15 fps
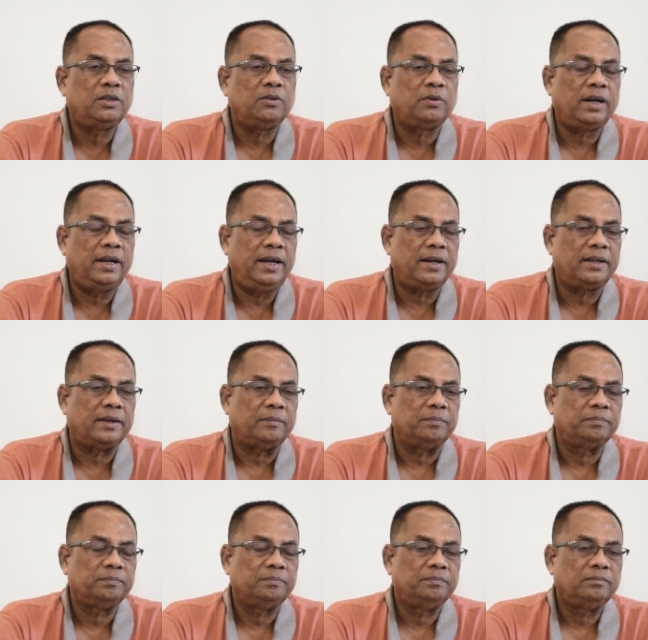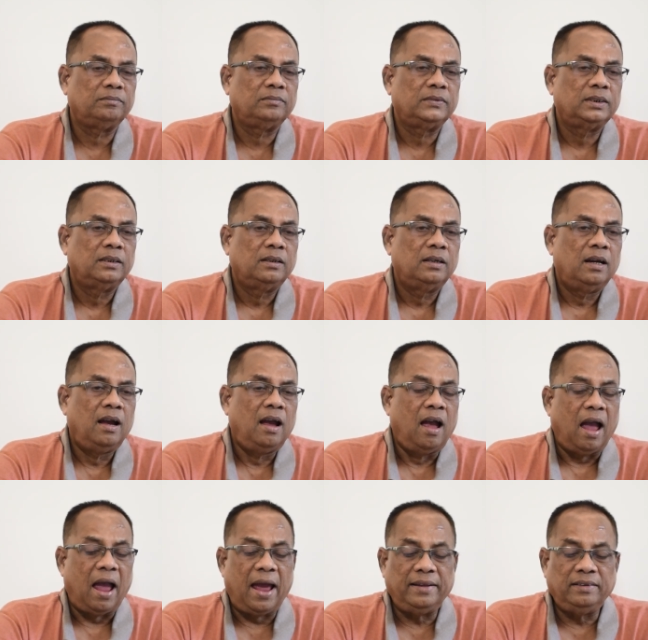to clear them
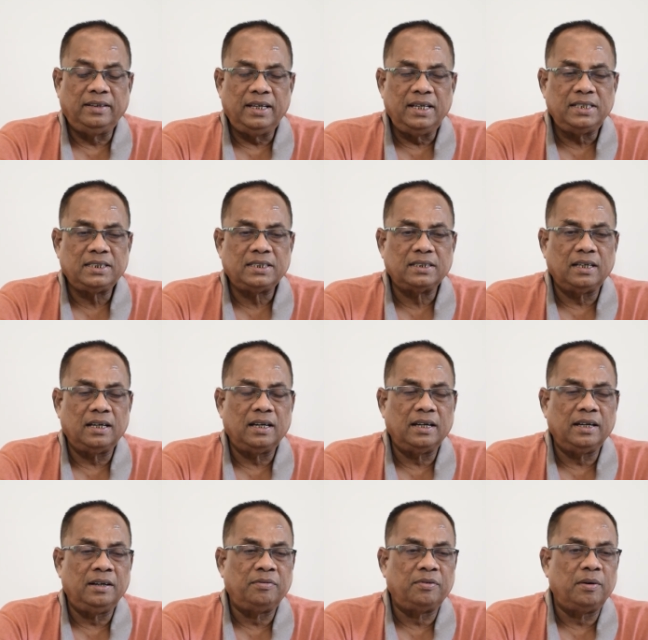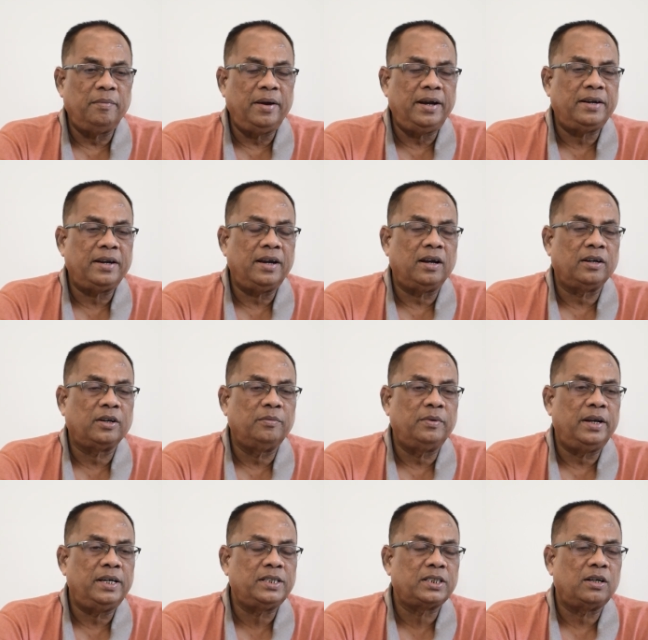and these uh, inflammatory
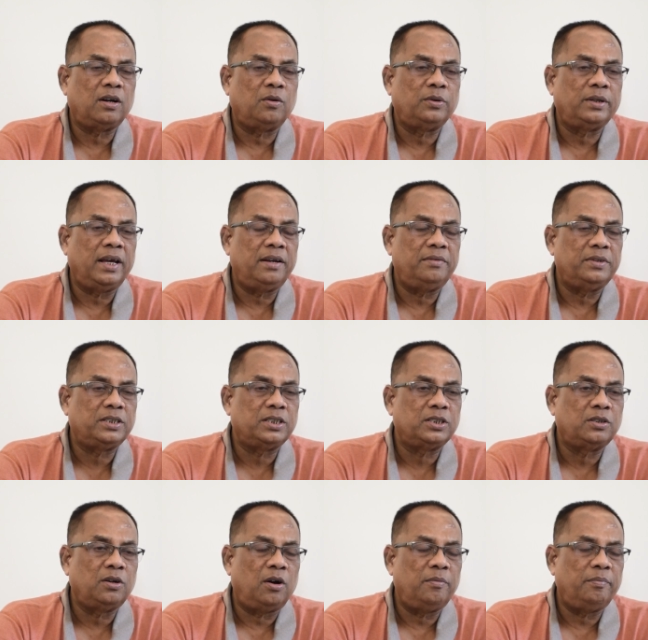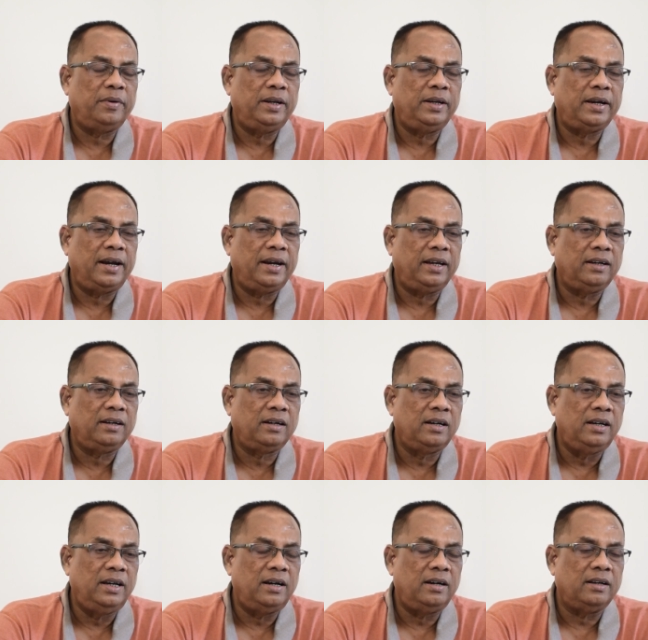accumulation out there which is not been getting
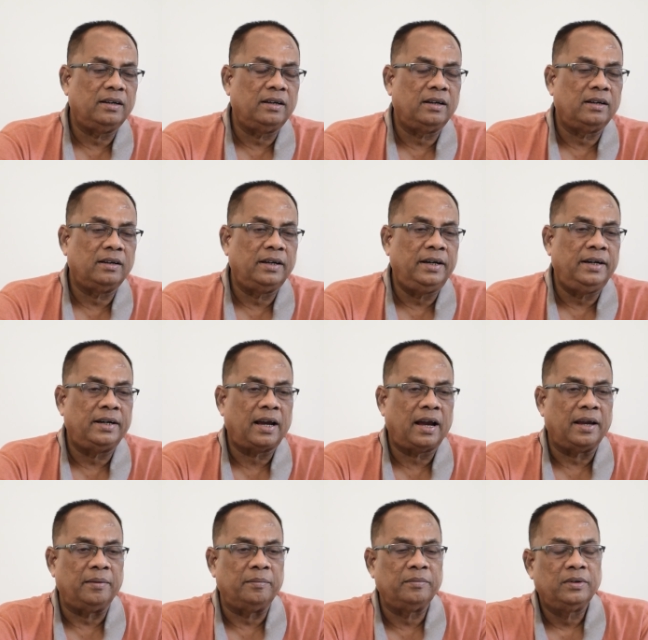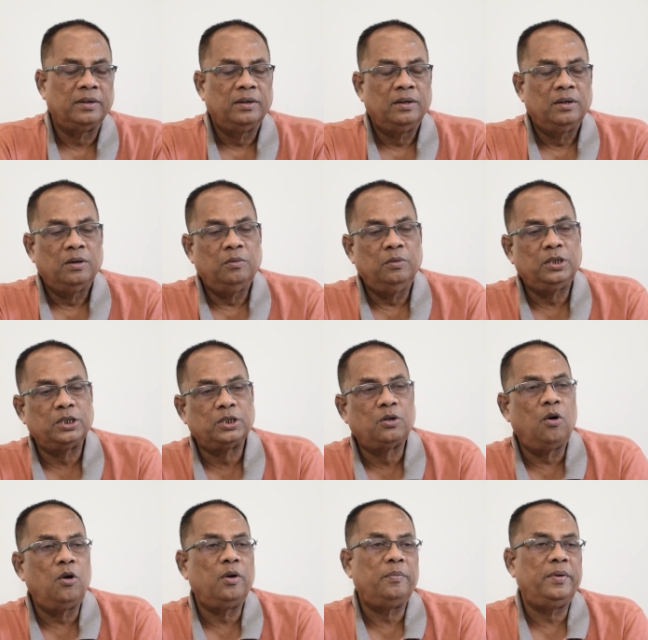cleared uh, in time which is
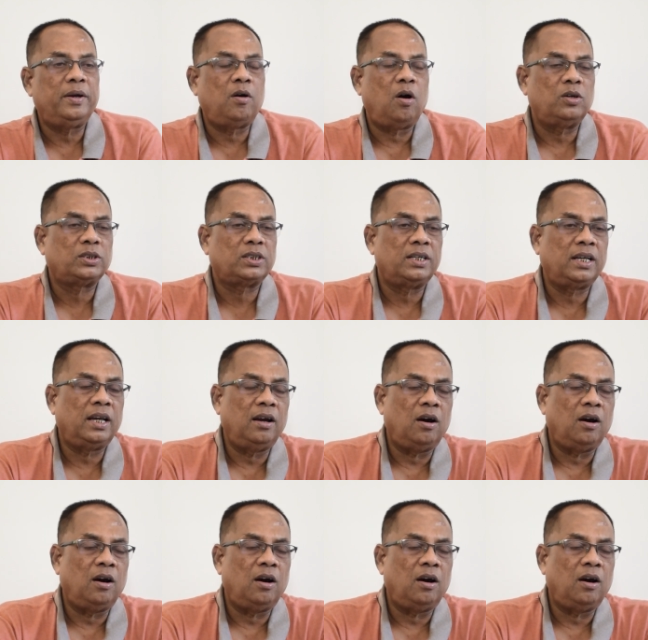going to be constantly